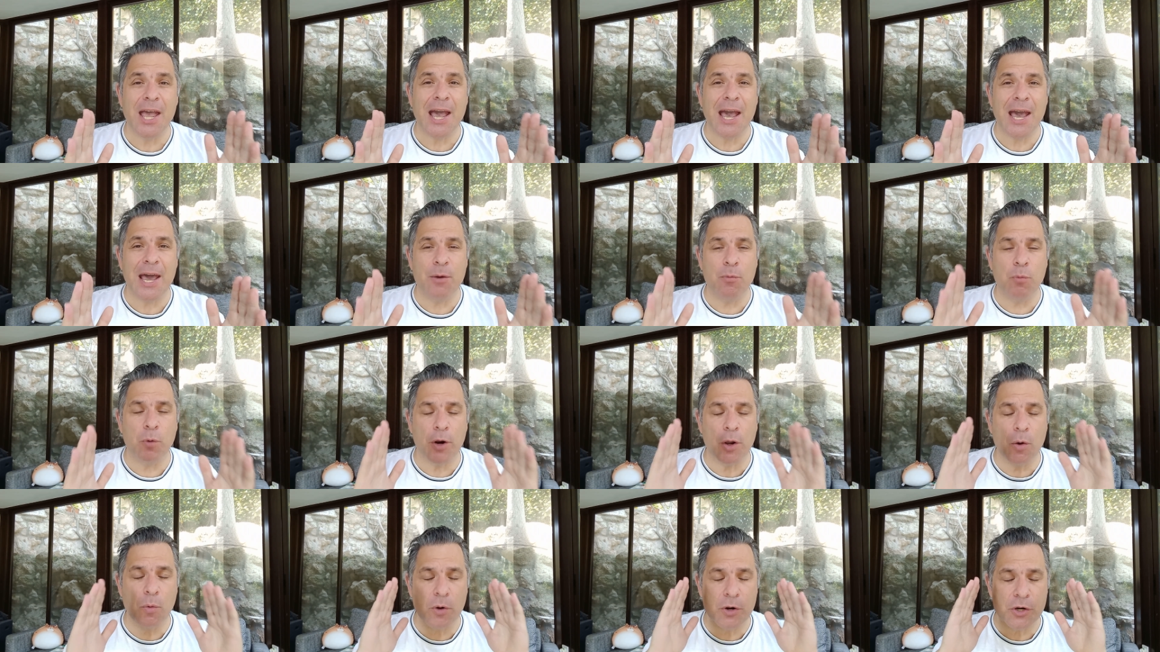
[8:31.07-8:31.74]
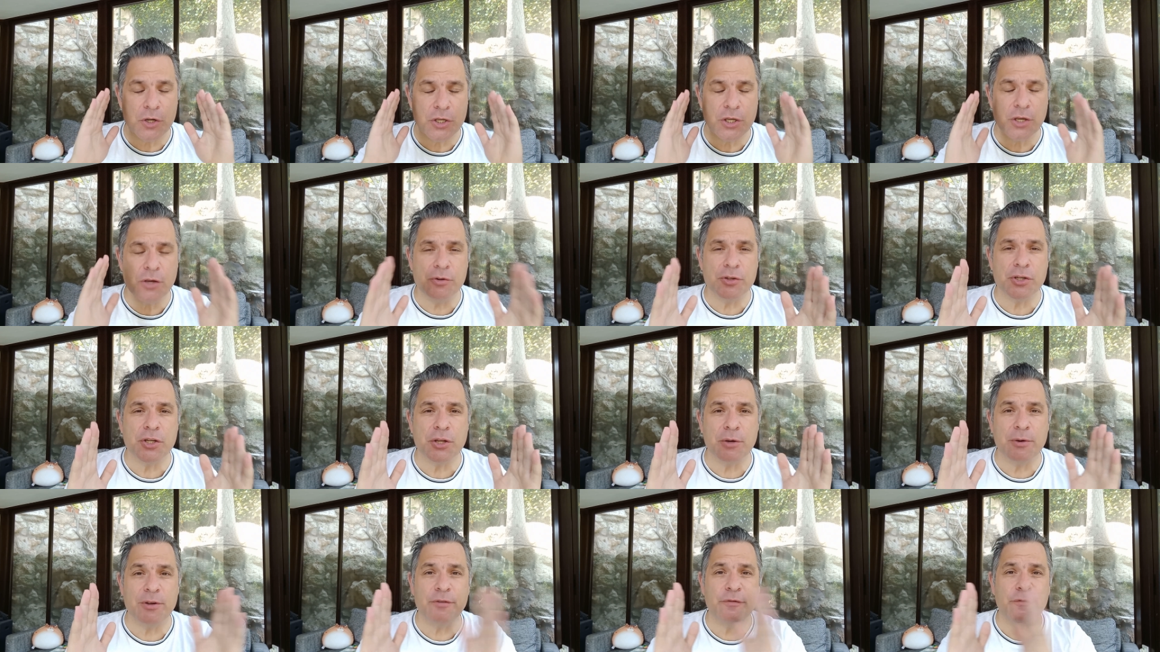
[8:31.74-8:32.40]
And what I want you to
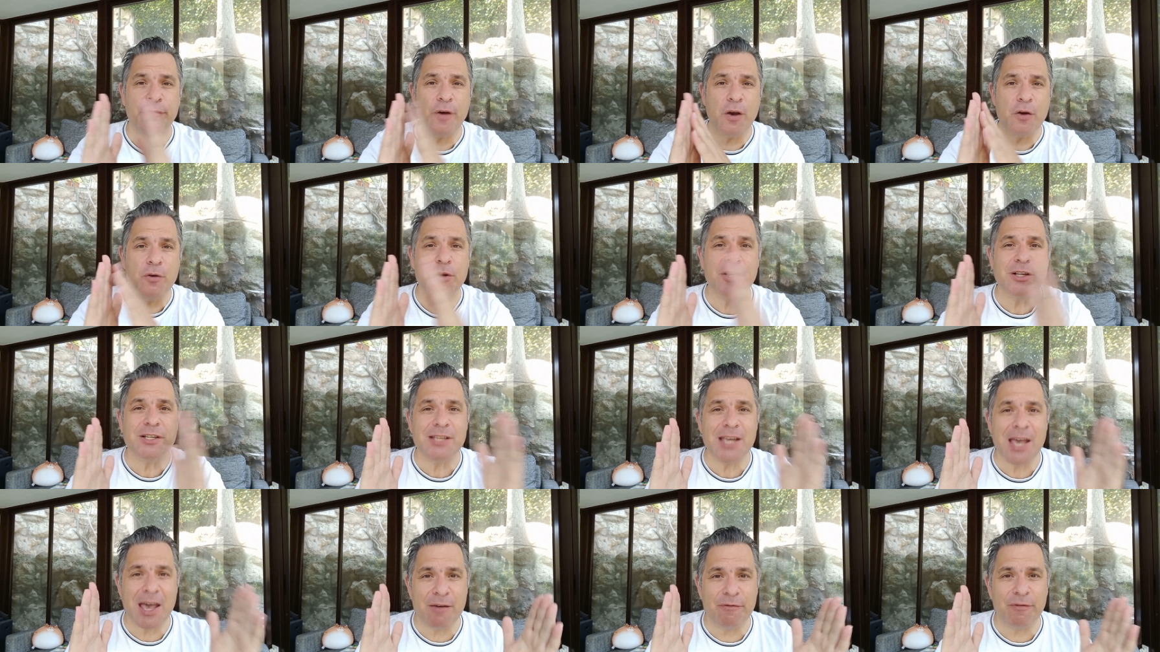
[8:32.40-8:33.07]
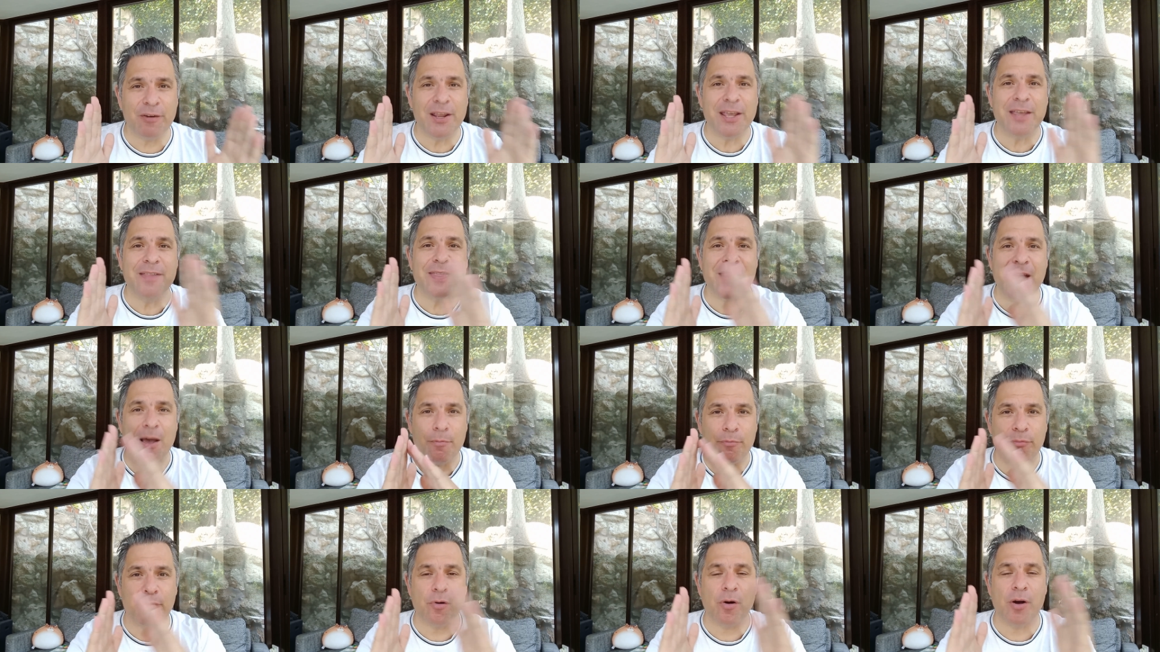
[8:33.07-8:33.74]
do is focus heavily in
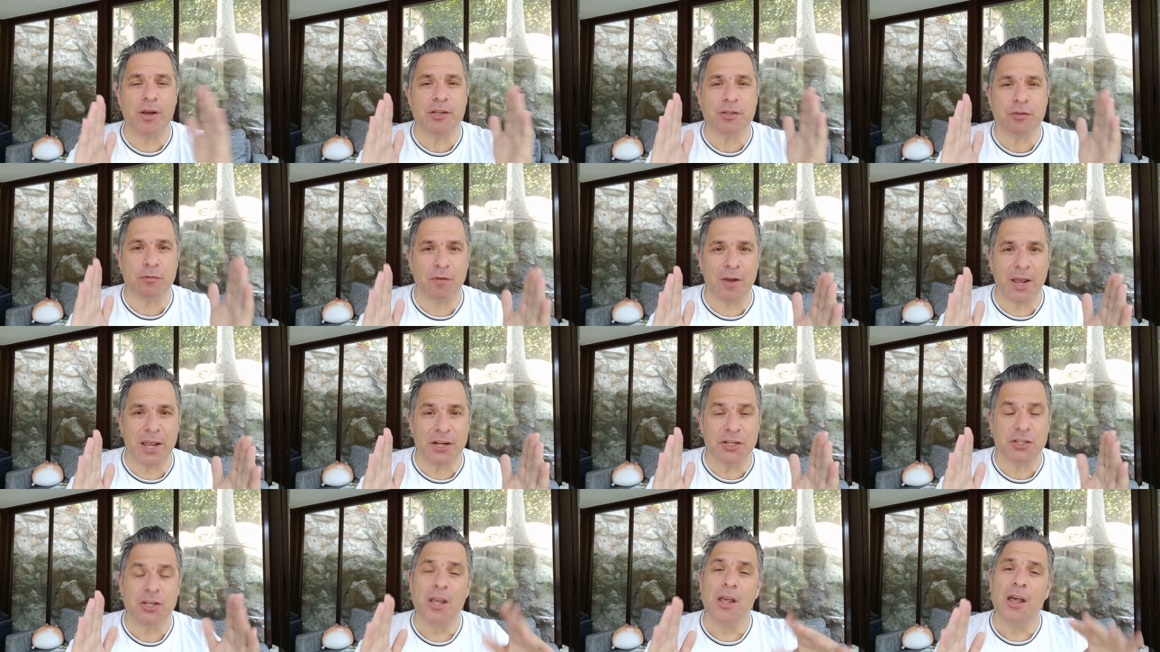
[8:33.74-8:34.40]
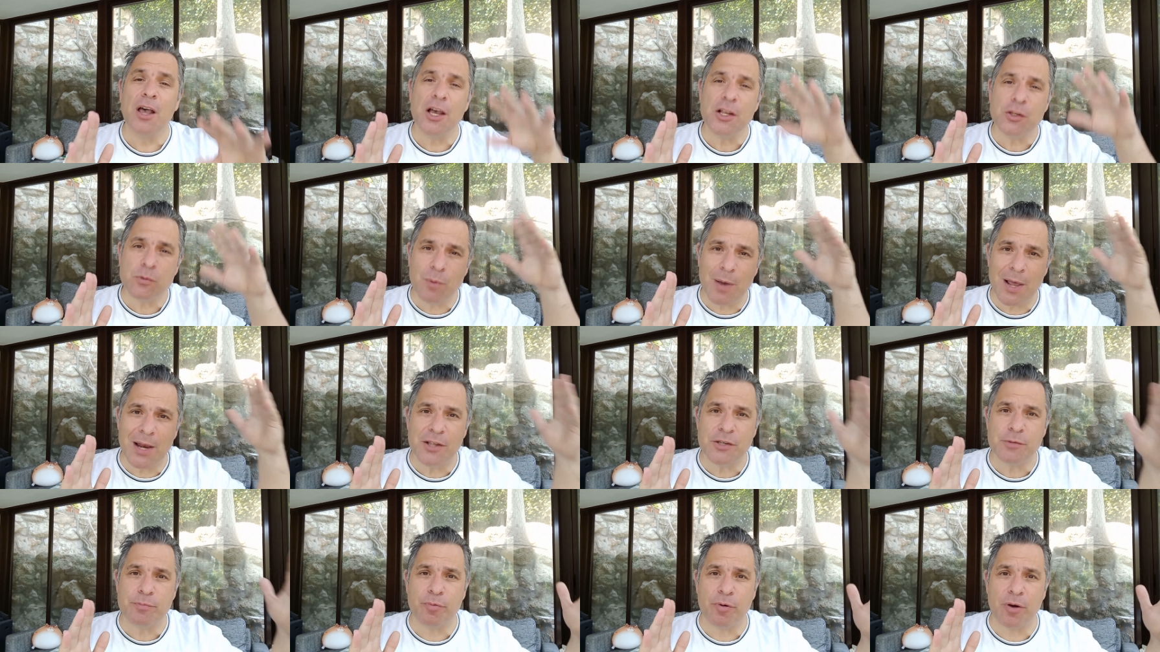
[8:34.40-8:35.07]
that price range, as
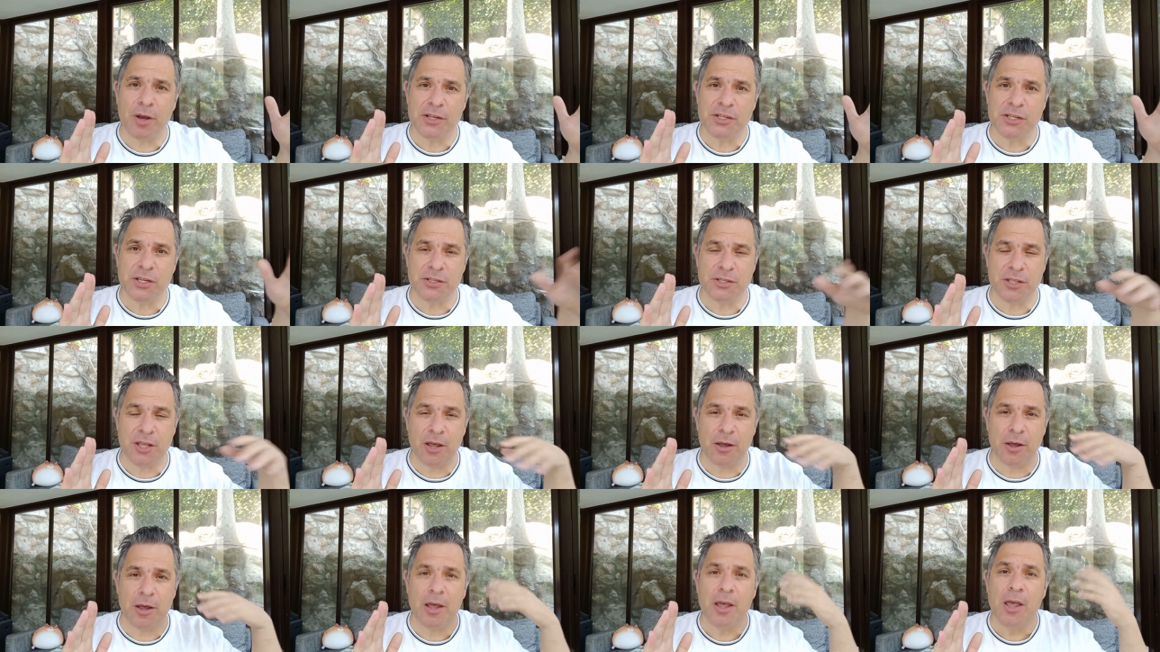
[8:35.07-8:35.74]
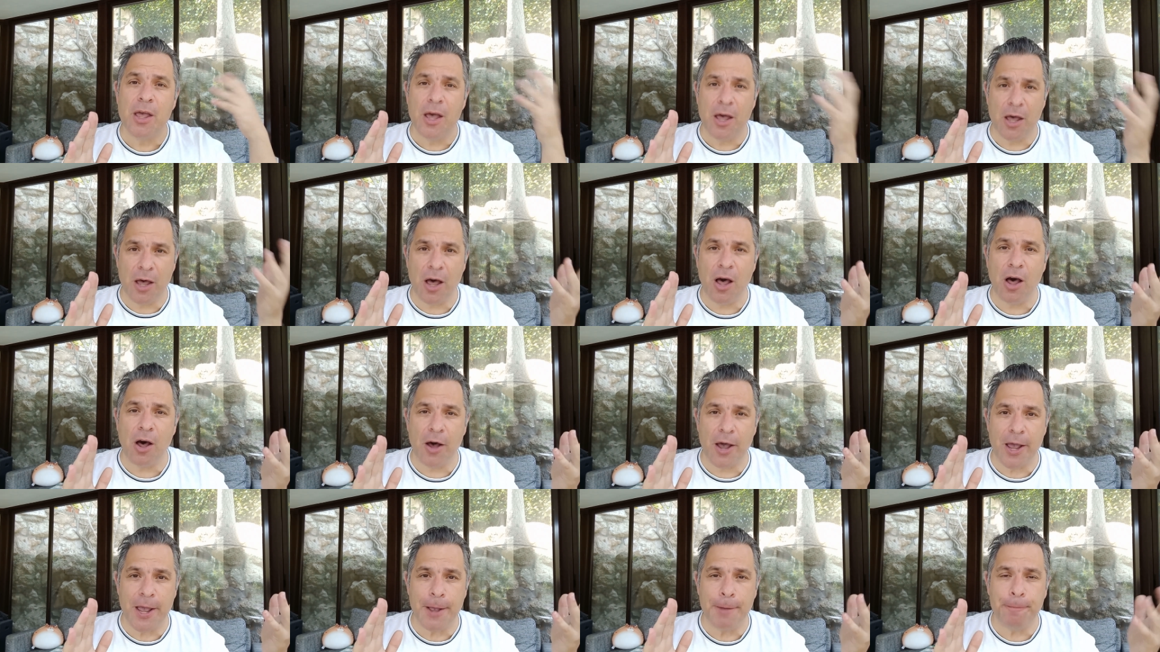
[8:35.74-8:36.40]
well as prices that are
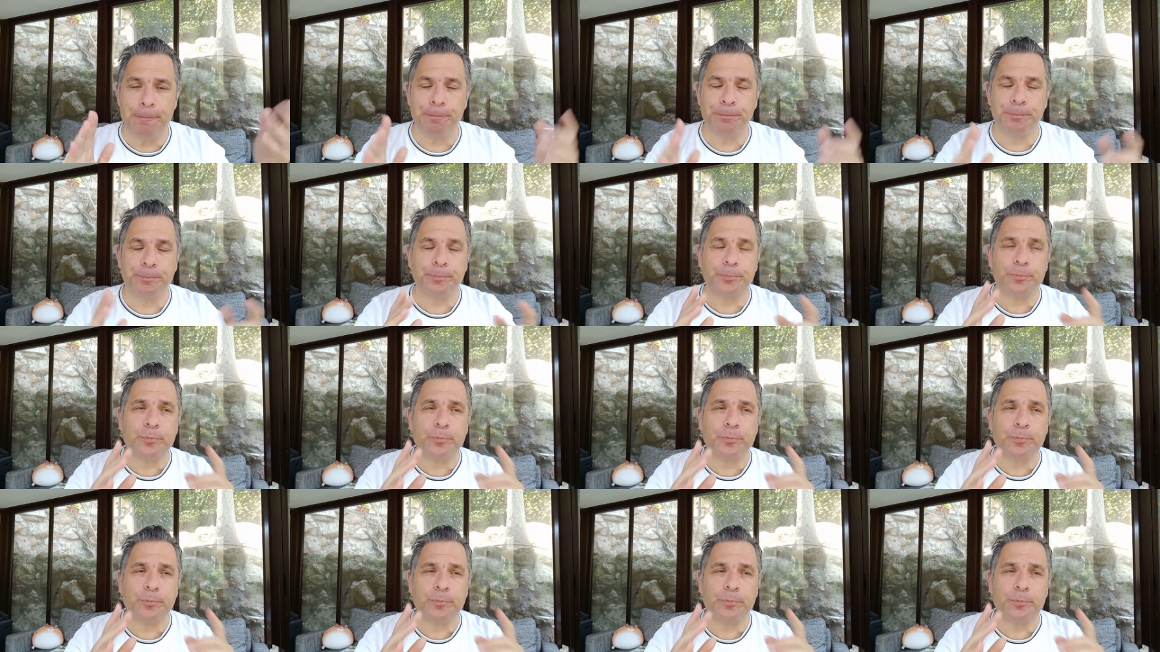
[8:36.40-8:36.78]
higher,